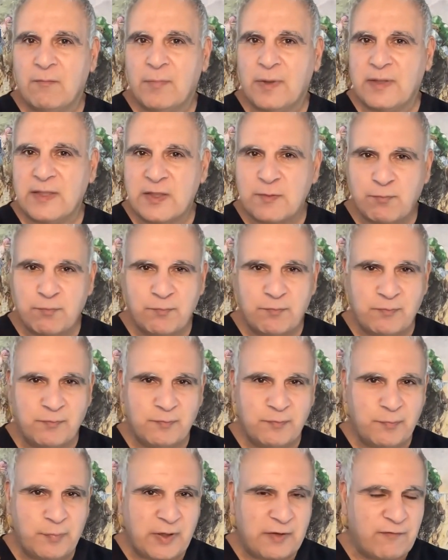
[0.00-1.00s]
But let's
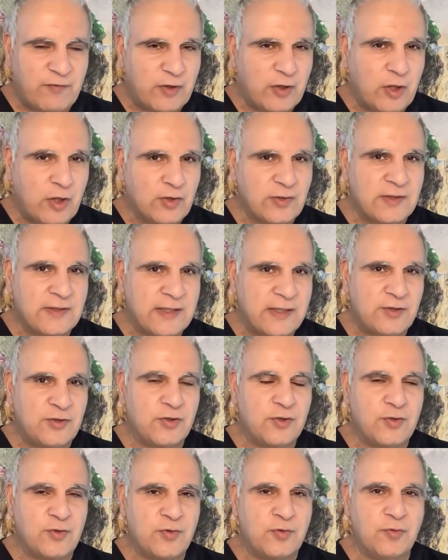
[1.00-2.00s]
pay very close
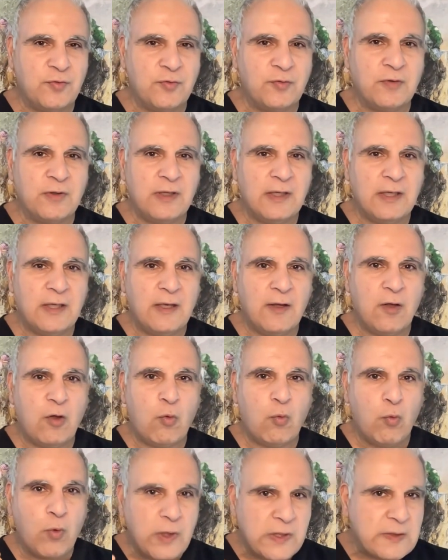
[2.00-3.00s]
attention to
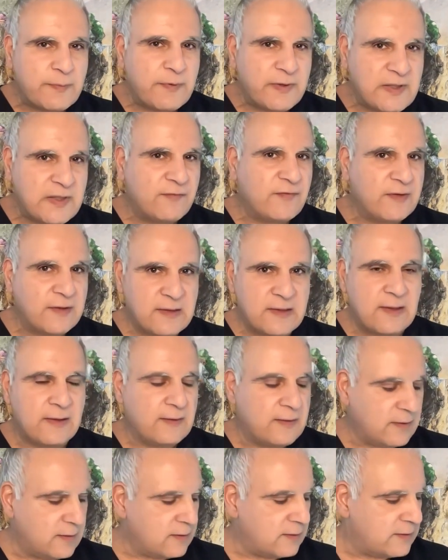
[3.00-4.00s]
one specific
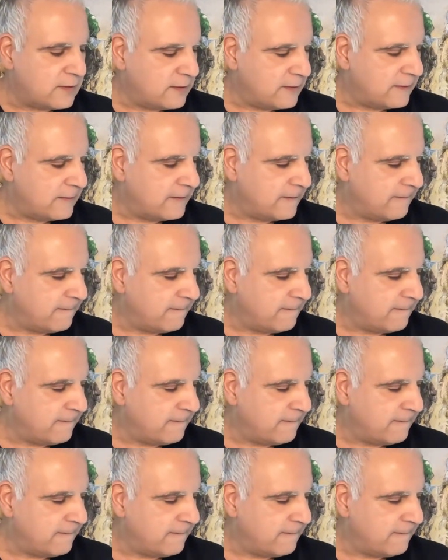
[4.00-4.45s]
sentence.